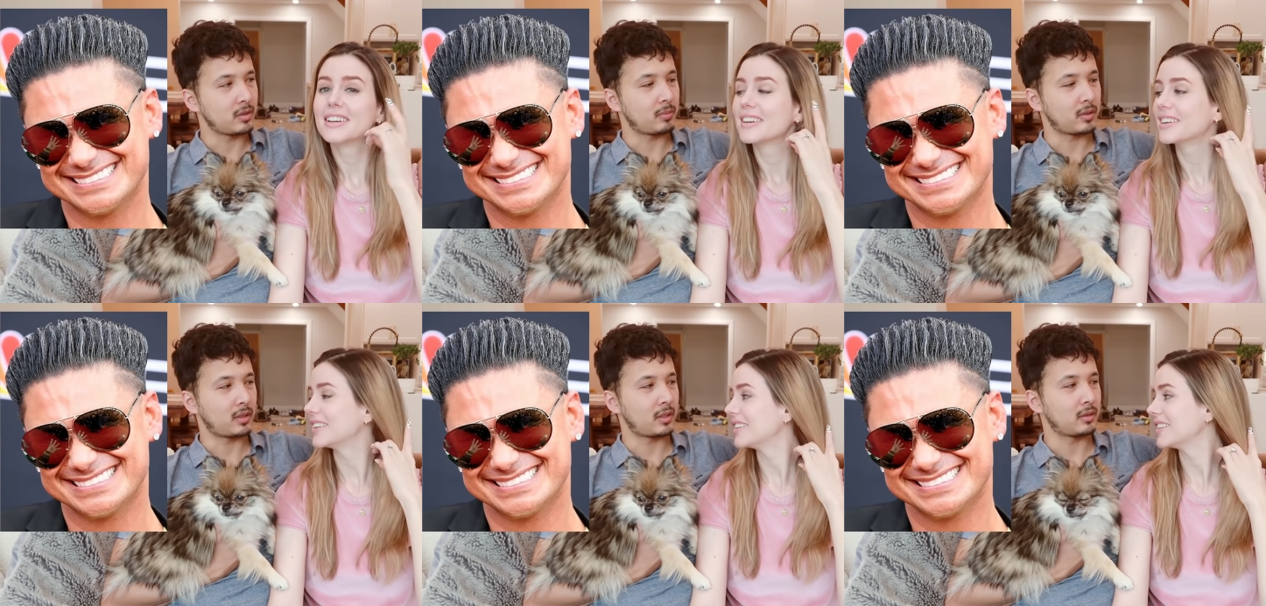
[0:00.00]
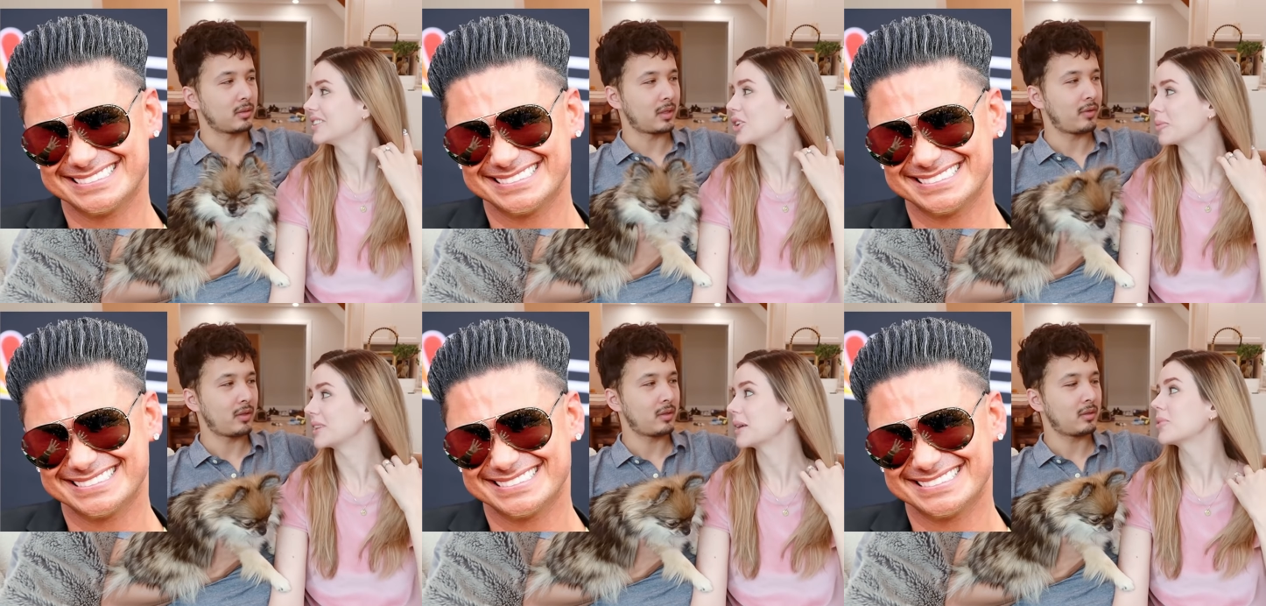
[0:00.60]
Speaker 1: when you put a lot.
Speaker 2: No,
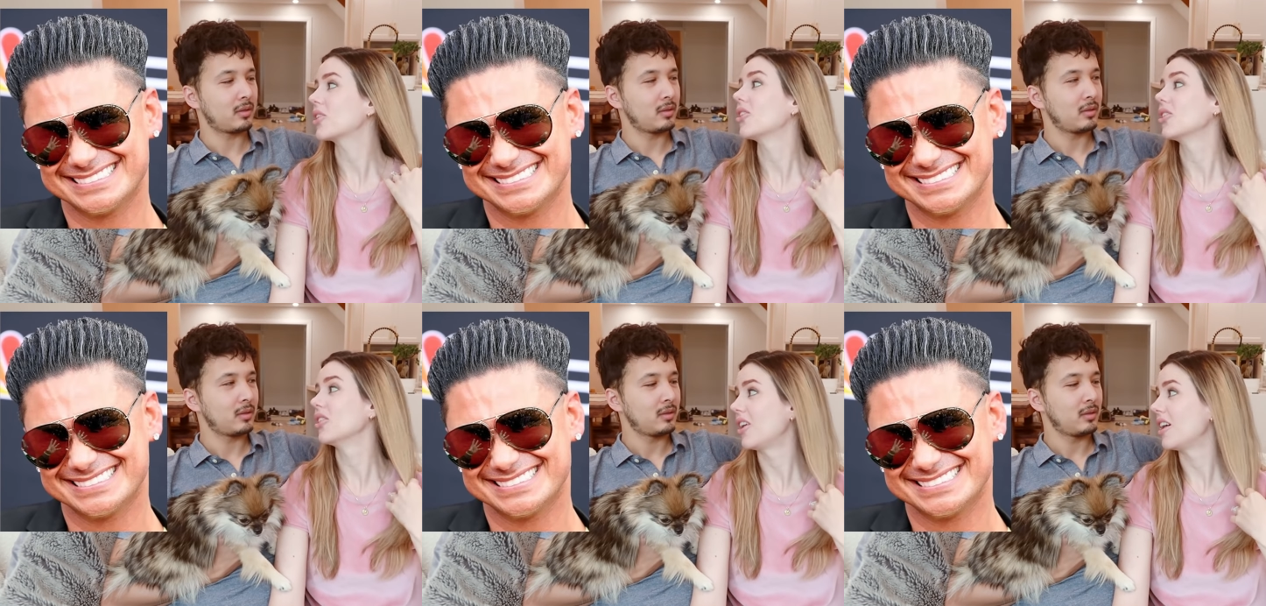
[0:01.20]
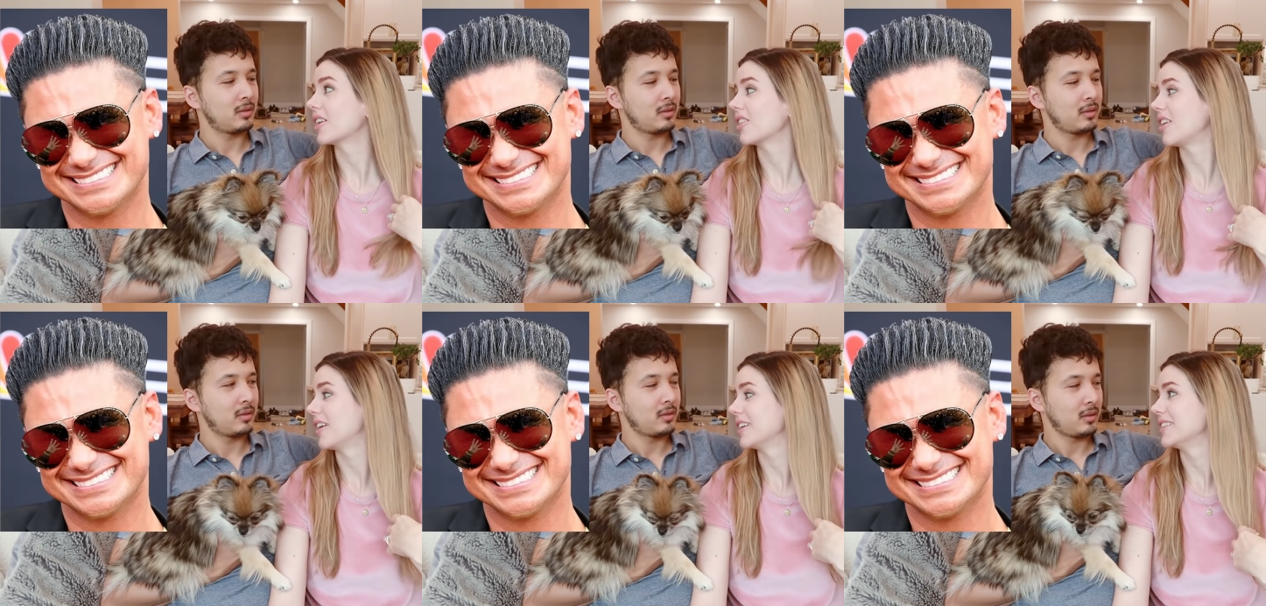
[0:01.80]
but not, they put a lot, a
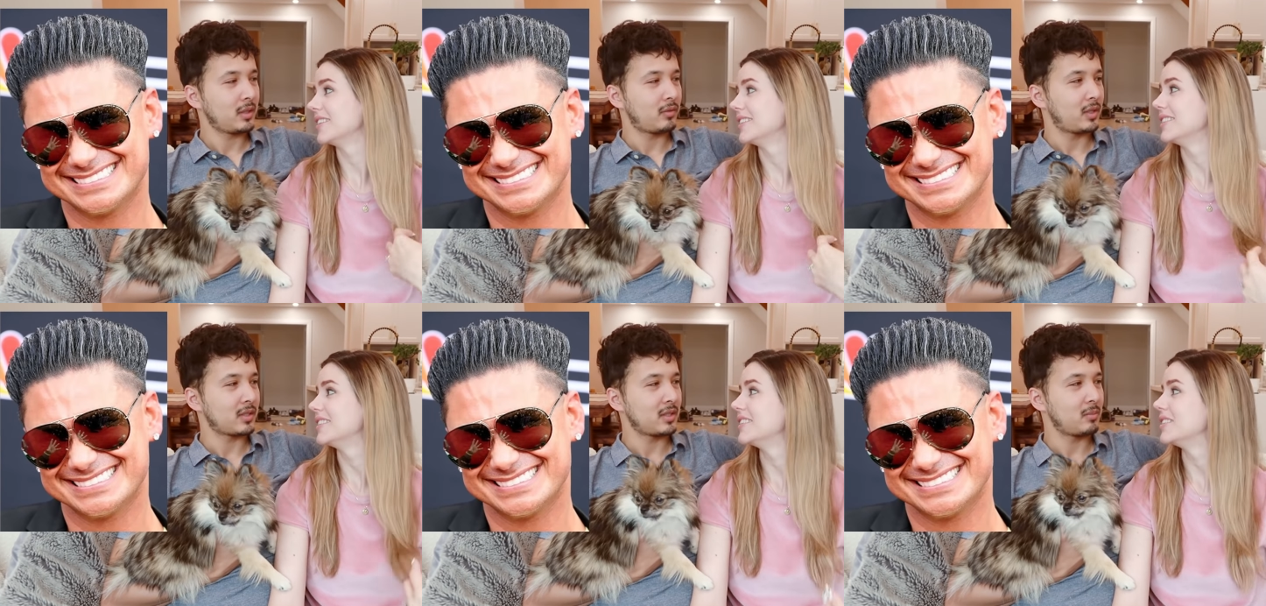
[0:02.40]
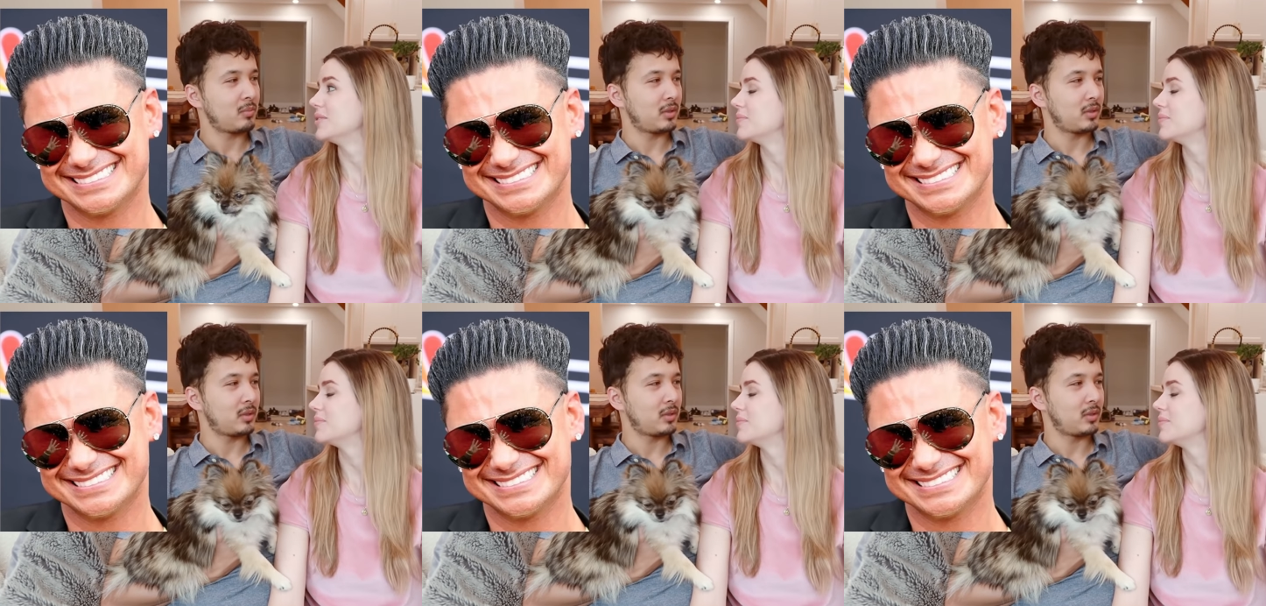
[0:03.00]
lot.
Speaker 1: Have you not seen